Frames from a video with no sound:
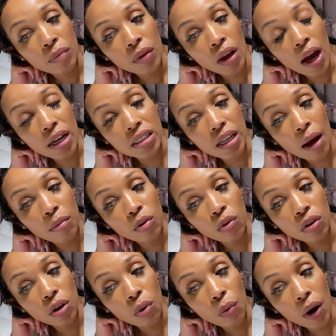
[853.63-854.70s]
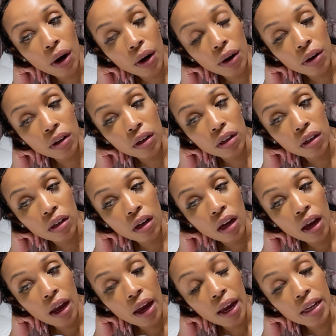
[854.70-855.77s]
I stopped going to work.
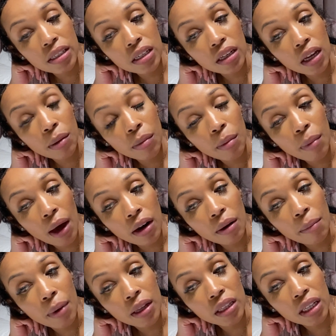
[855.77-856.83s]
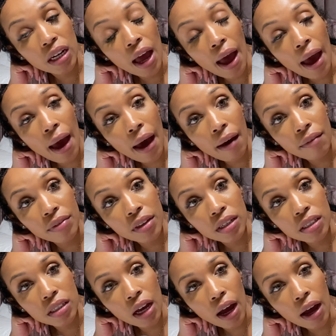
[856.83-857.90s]
It took him about a month and a half this
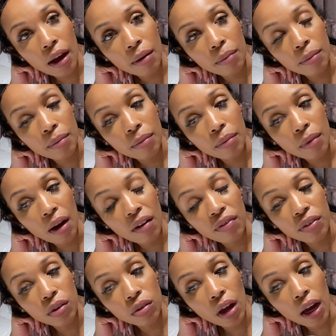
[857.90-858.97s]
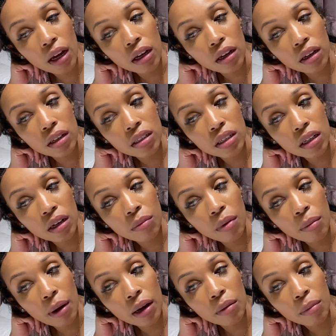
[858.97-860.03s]
time. I feel like it took him
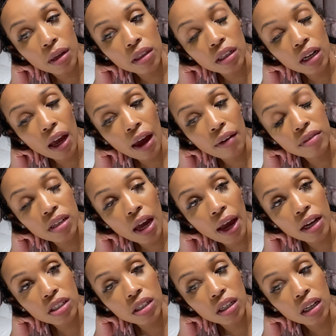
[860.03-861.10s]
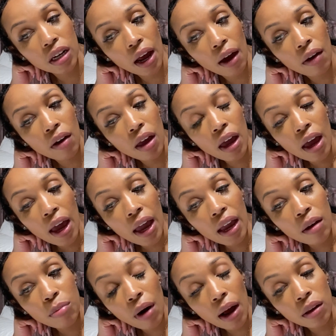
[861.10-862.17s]
about a month and a half to actually get out.
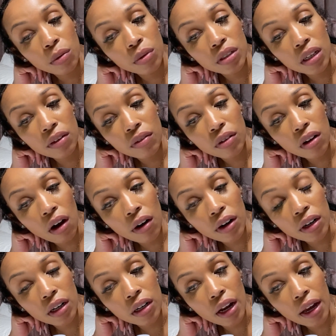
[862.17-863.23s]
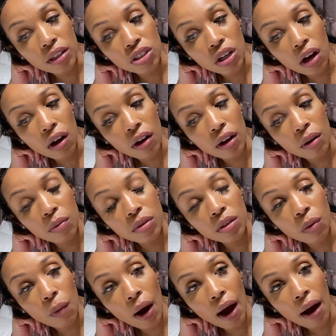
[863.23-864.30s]
It probably was even longer than that, y'all. It was a
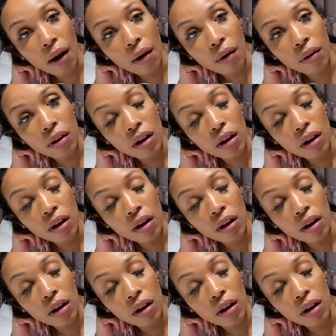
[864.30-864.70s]
while.